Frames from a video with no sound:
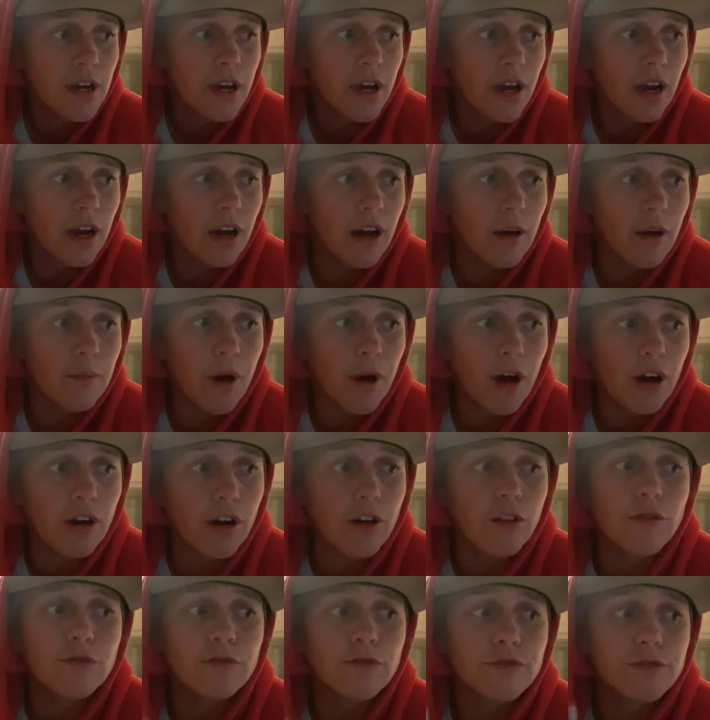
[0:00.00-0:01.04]

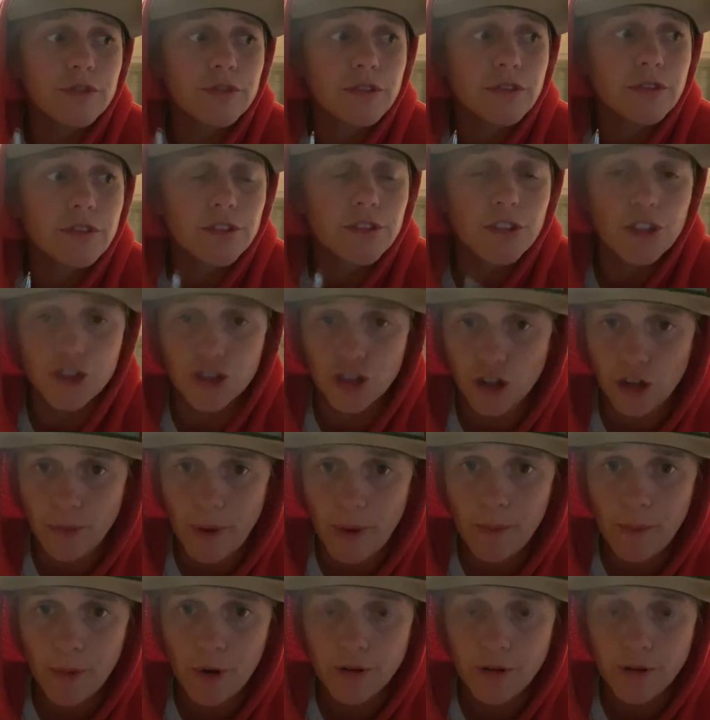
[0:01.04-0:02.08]
of the juror
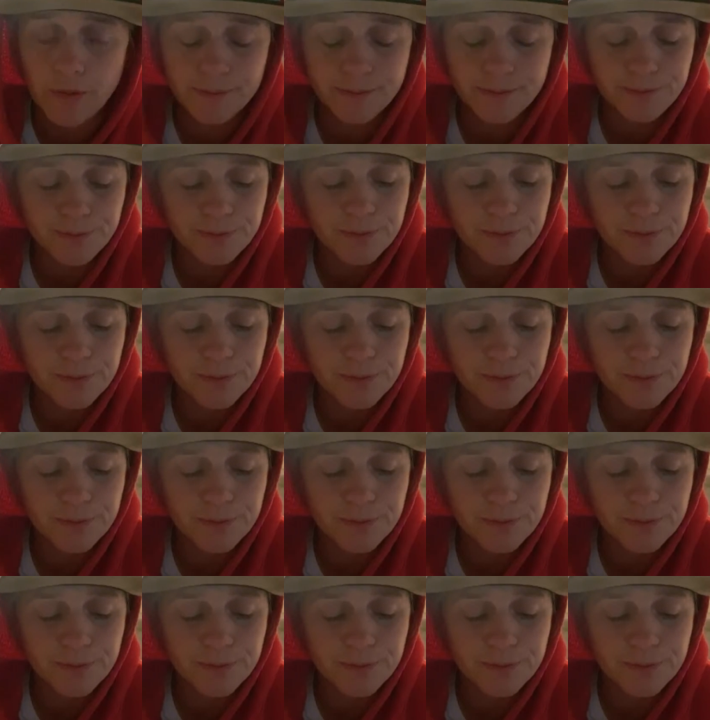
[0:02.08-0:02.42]
member